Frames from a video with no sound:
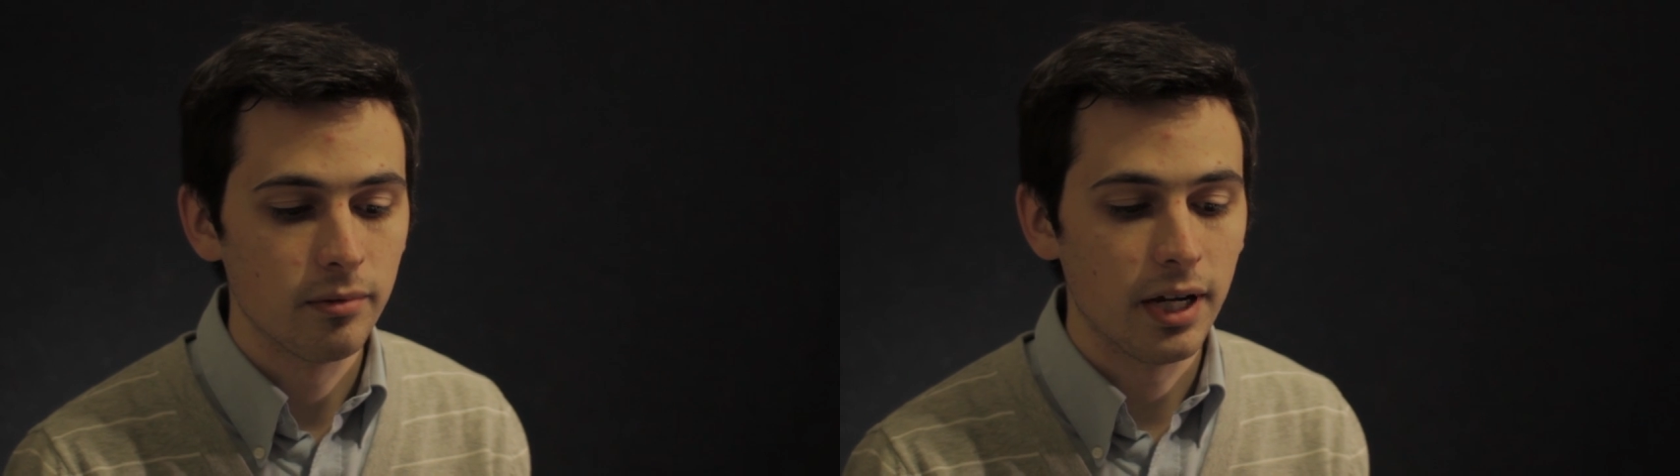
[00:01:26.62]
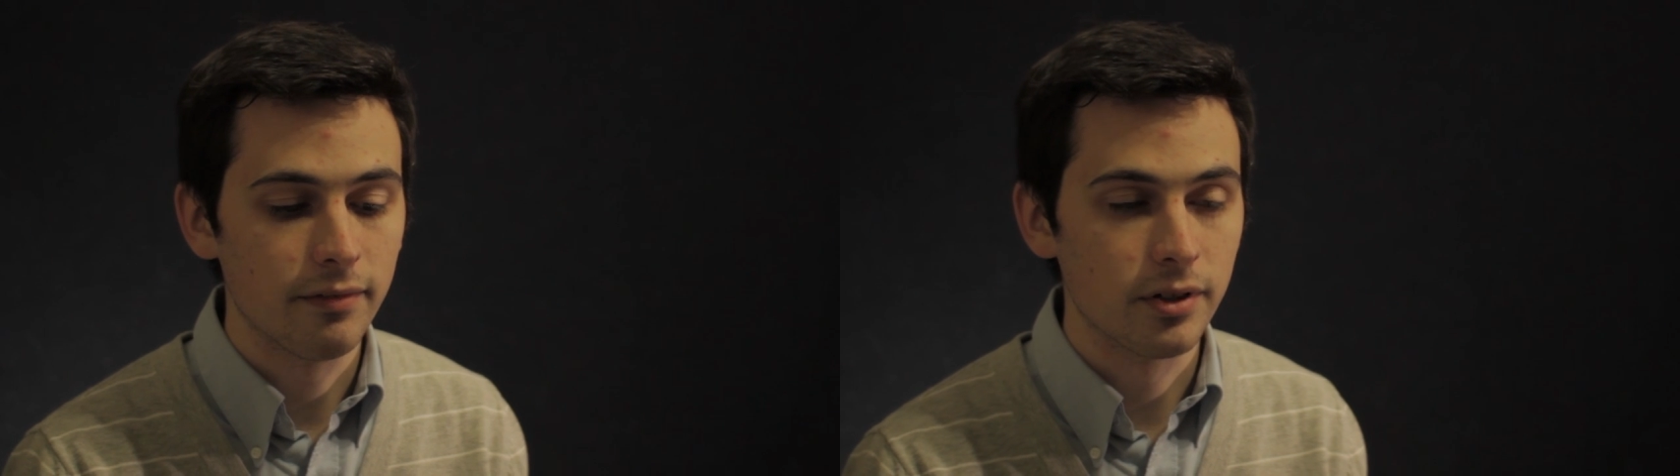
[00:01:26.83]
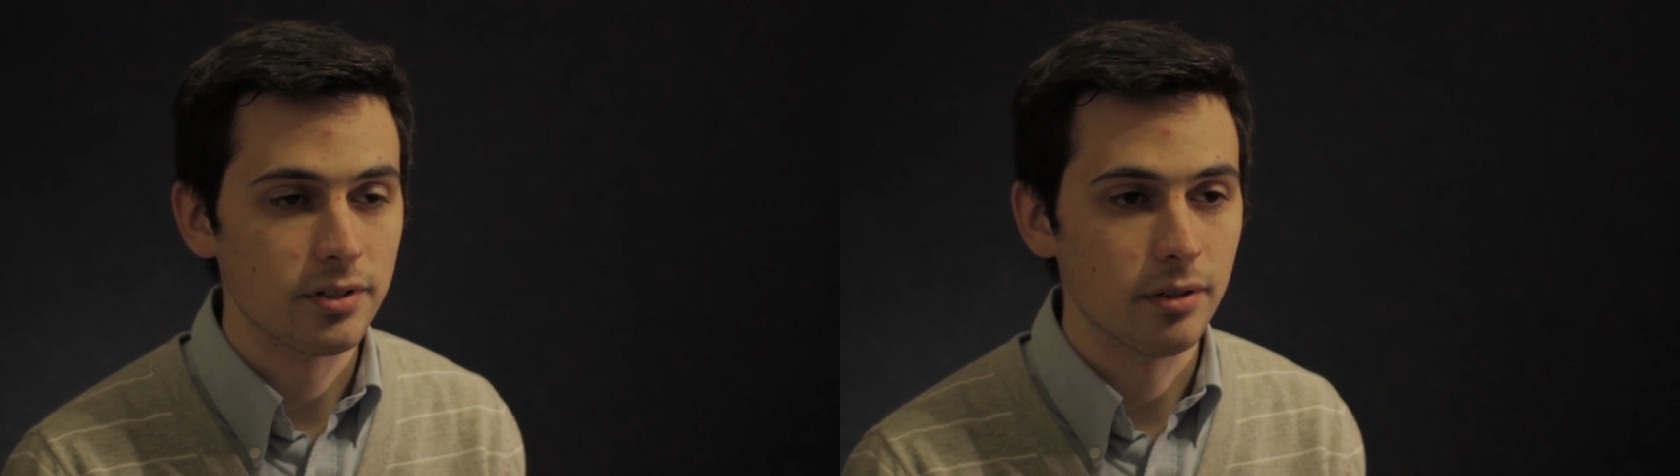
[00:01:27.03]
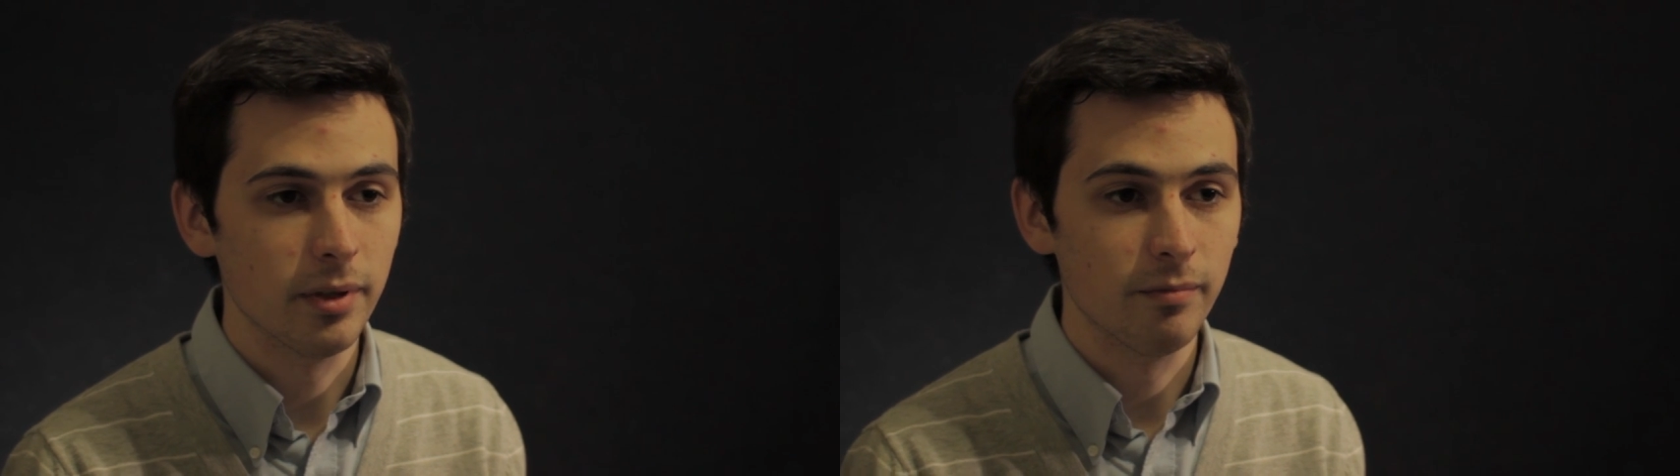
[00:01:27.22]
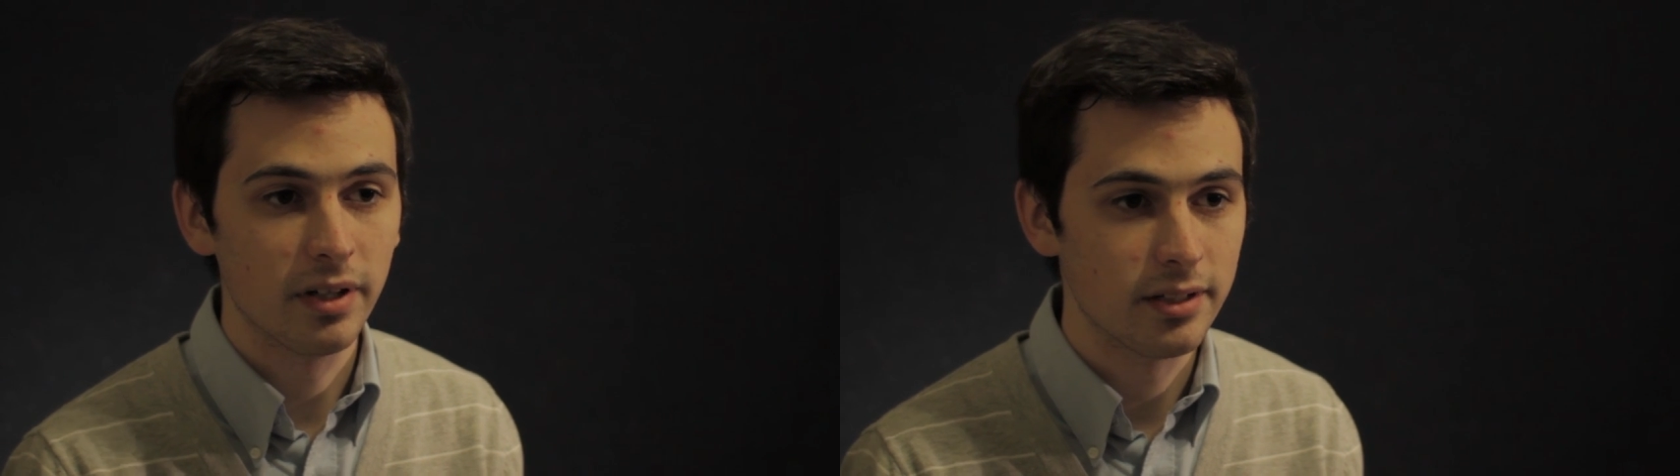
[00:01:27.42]
After some
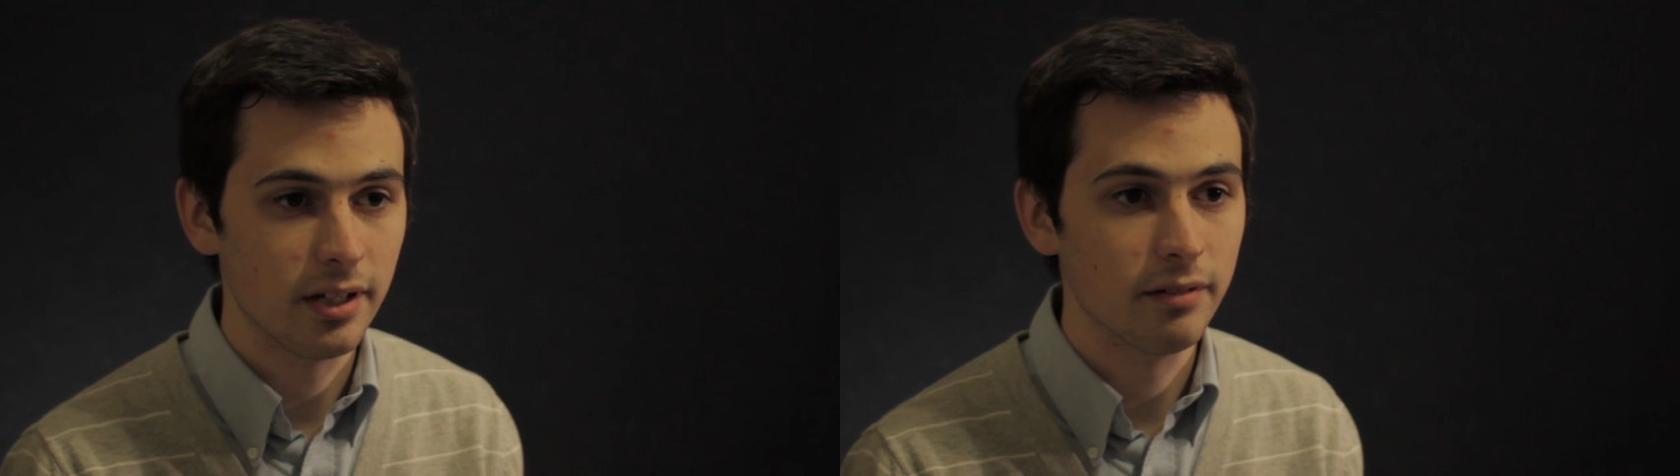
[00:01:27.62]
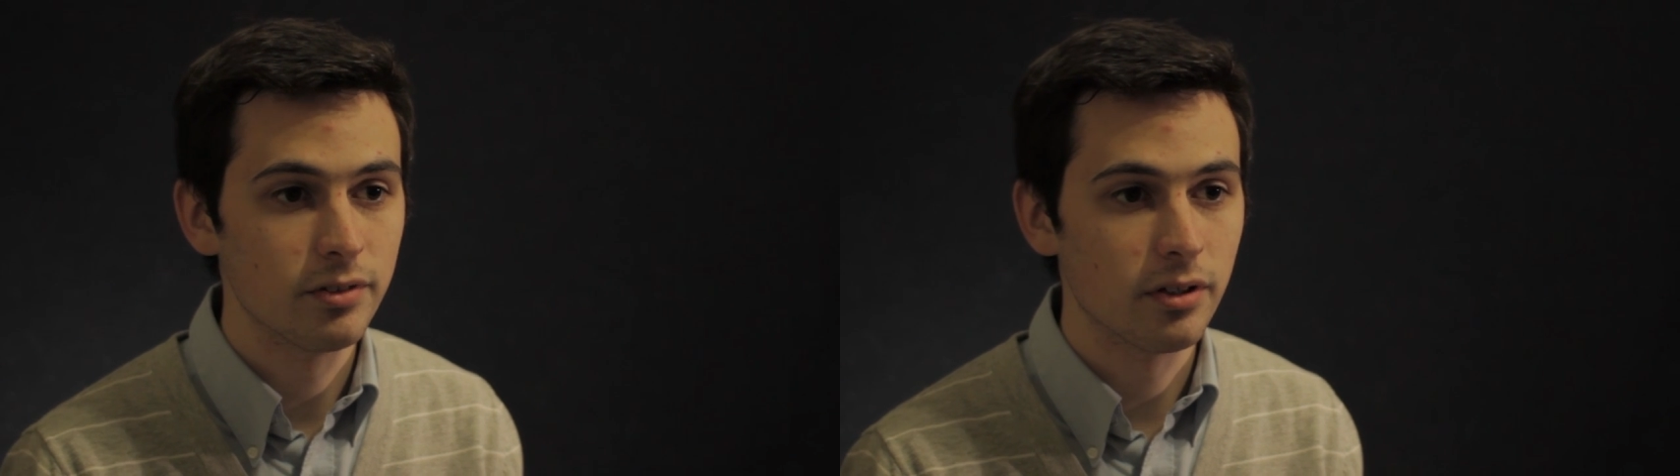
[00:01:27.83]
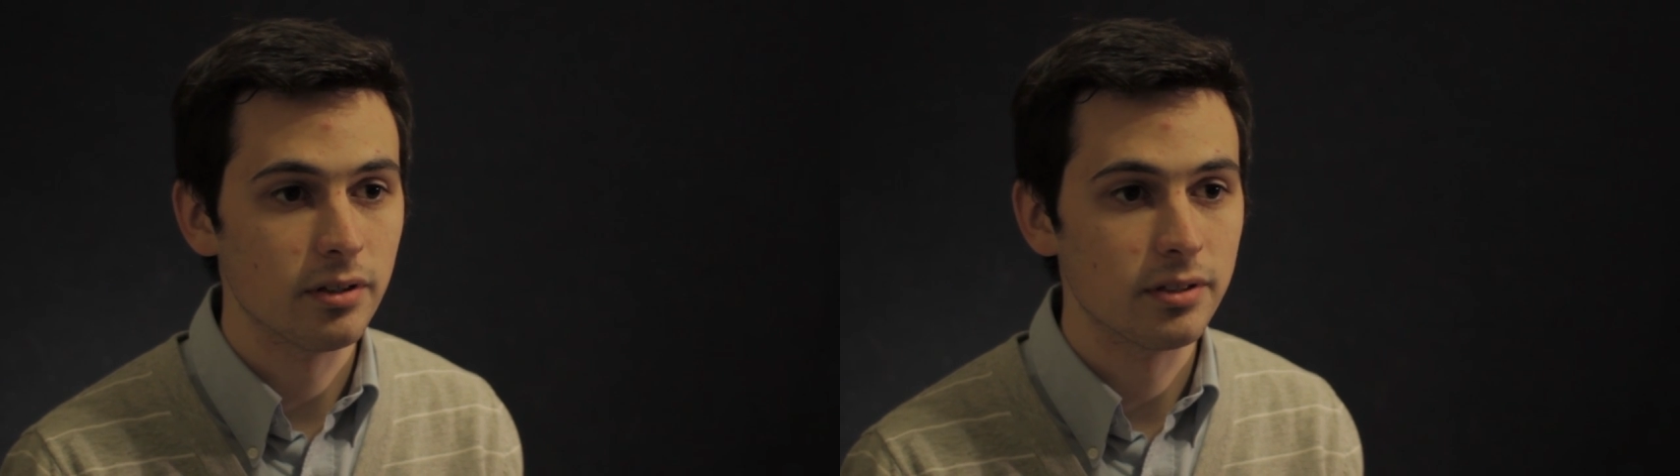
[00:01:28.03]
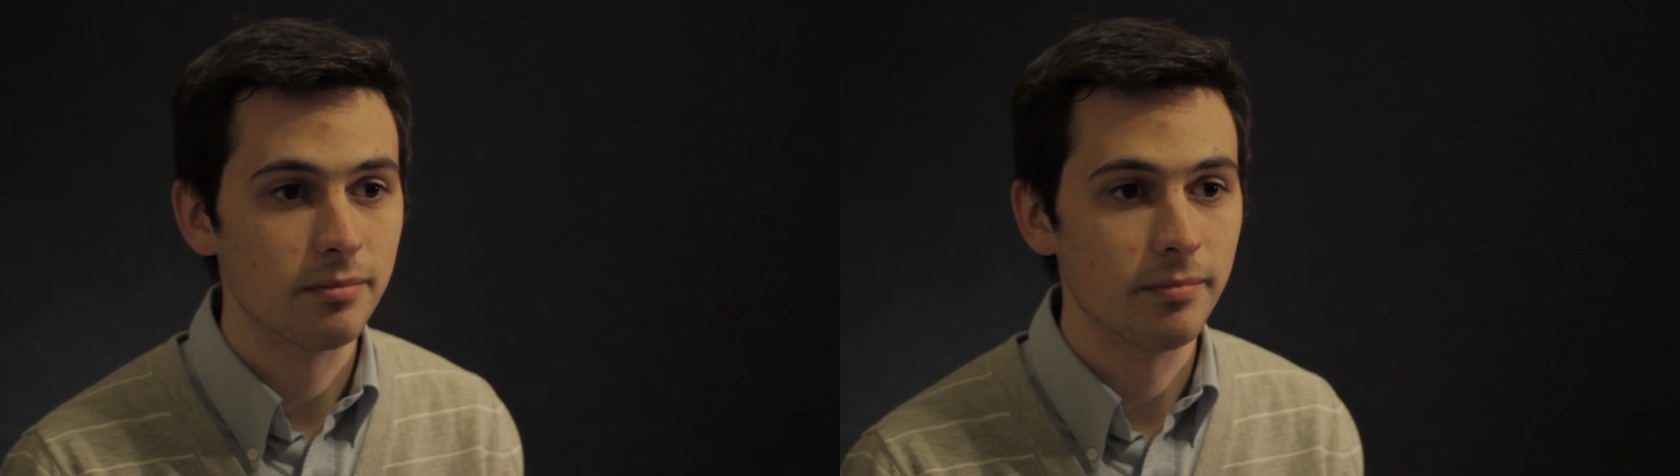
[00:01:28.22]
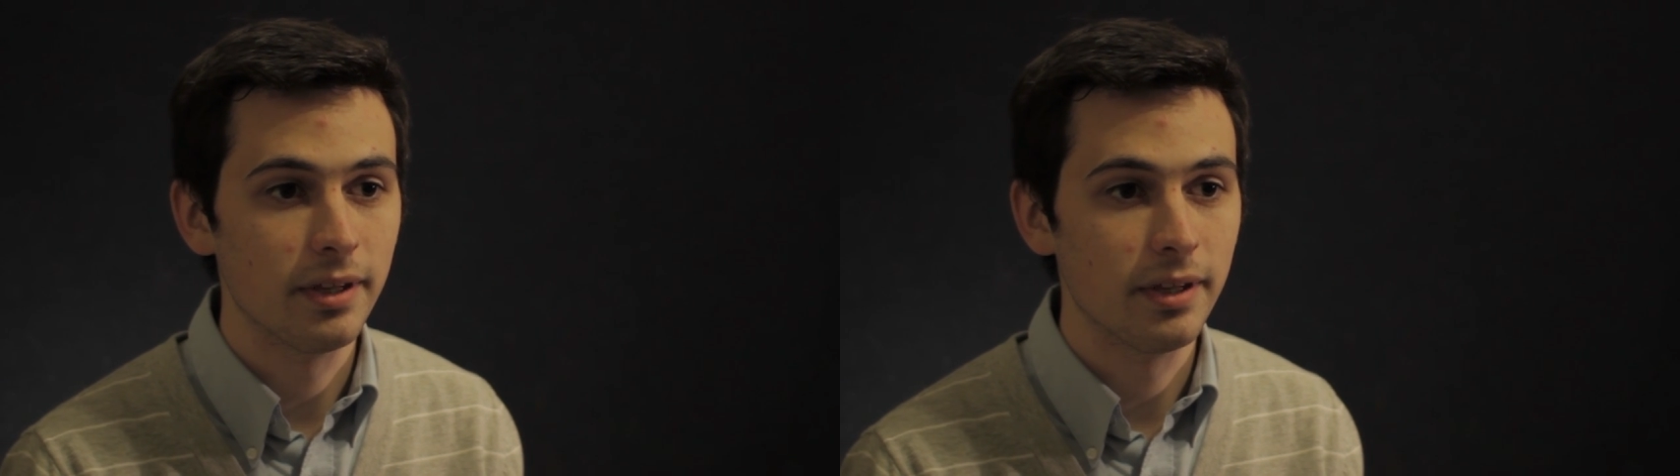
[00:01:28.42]
investigative journalism,